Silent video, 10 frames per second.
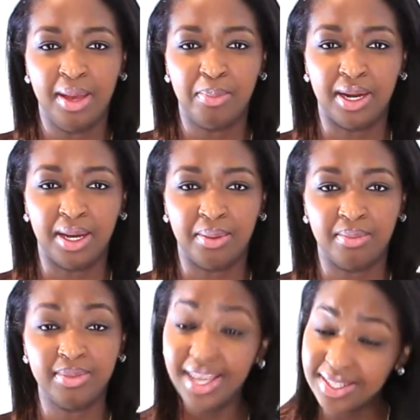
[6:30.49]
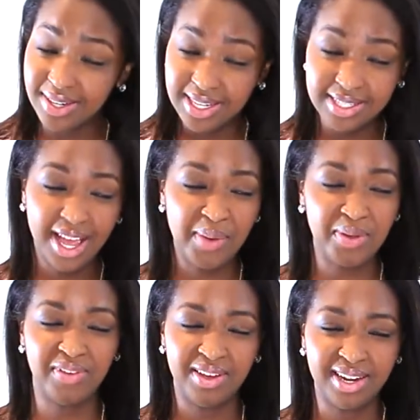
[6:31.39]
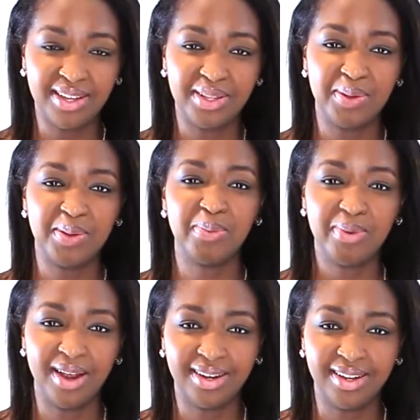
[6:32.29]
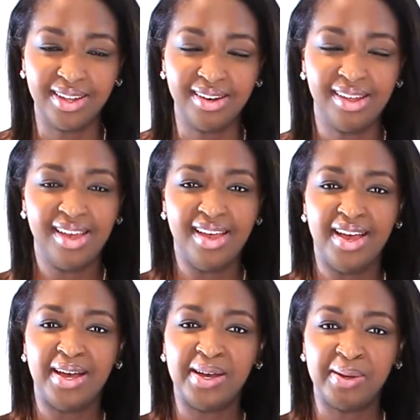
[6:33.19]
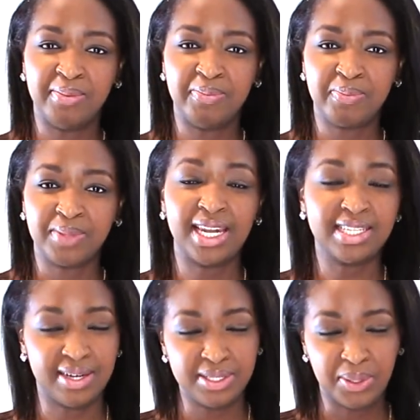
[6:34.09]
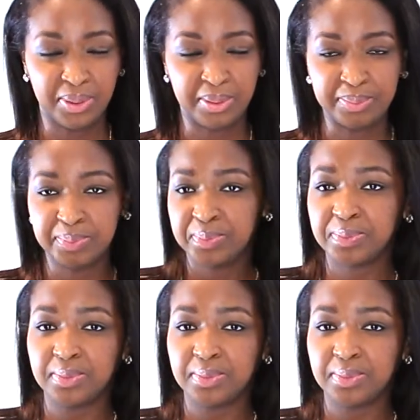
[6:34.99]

But yeah, so that's how we found out that we were pregnant. And that's how I told him.